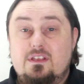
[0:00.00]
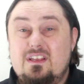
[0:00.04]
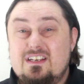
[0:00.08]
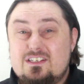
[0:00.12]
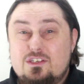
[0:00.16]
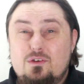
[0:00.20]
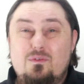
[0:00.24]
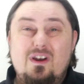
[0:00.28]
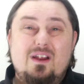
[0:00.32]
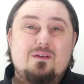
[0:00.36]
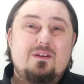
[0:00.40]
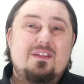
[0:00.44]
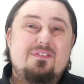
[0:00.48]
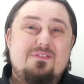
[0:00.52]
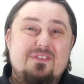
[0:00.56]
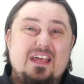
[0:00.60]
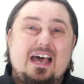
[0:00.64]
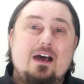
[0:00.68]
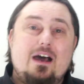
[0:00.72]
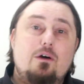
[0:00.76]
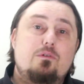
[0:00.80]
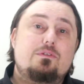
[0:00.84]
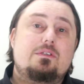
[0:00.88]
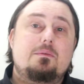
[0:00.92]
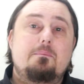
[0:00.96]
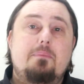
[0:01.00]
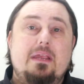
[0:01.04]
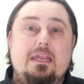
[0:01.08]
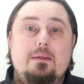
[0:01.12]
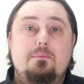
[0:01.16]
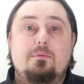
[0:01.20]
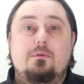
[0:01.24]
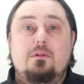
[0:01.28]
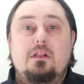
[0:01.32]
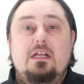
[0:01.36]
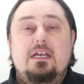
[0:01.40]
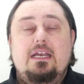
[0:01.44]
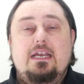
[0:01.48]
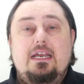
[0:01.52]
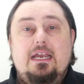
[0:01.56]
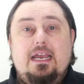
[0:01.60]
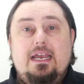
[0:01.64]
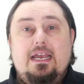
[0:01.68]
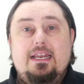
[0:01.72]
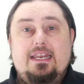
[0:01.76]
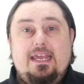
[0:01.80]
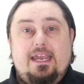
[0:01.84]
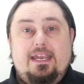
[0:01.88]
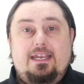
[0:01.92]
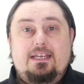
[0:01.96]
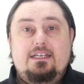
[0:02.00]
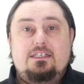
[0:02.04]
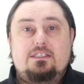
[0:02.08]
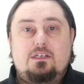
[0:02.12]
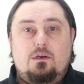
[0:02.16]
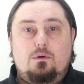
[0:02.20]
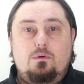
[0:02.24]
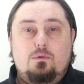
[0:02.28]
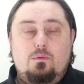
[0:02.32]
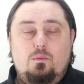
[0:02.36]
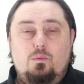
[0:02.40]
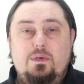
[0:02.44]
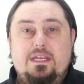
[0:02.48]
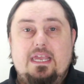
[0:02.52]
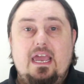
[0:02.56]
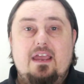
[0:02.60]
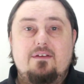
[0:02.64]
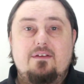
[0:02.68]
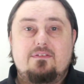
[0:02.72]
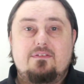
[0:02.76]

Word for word: that's around 1,000 people a day. So we gave